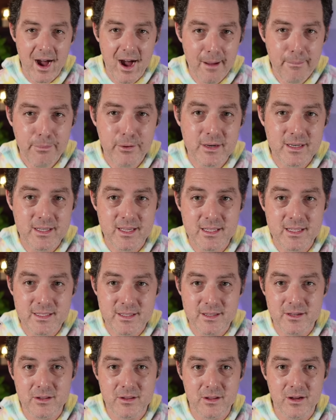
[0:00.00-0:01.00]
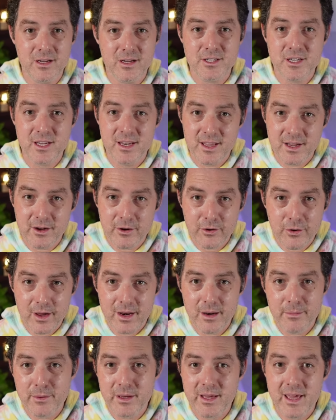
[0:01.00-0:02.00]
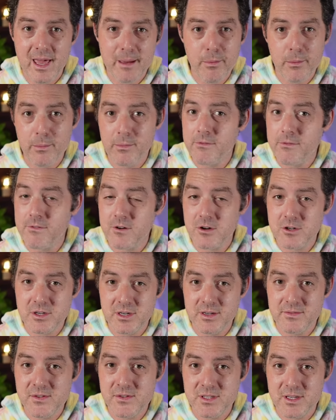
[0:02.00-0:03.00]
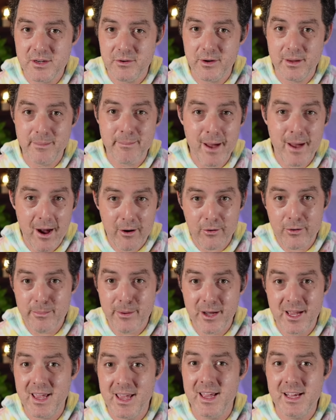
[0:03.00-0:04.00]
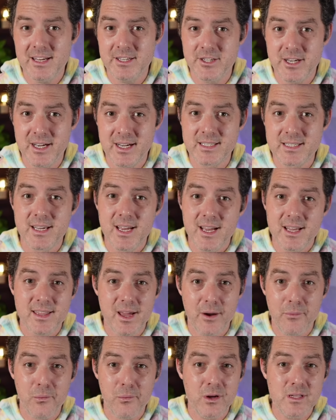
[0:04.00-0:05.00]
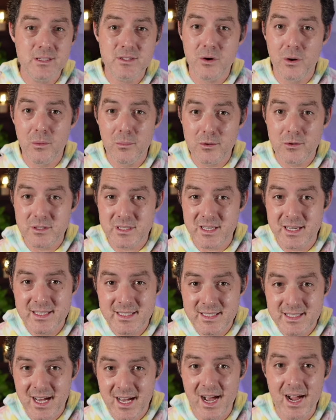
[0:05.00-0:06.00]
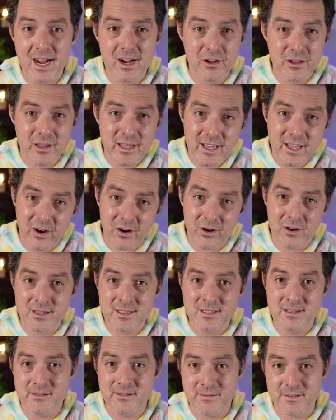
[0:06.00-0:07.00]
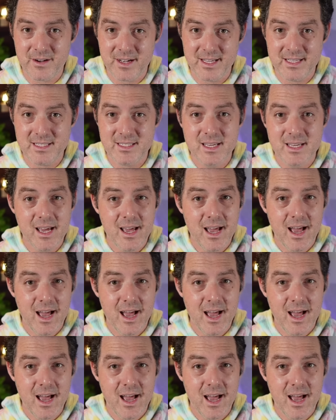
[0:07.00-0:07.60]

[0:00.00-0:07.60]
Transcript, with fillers: I predict they'll launch an incredibly capable version of Siri powered by Ajax that runs almost entirely on device.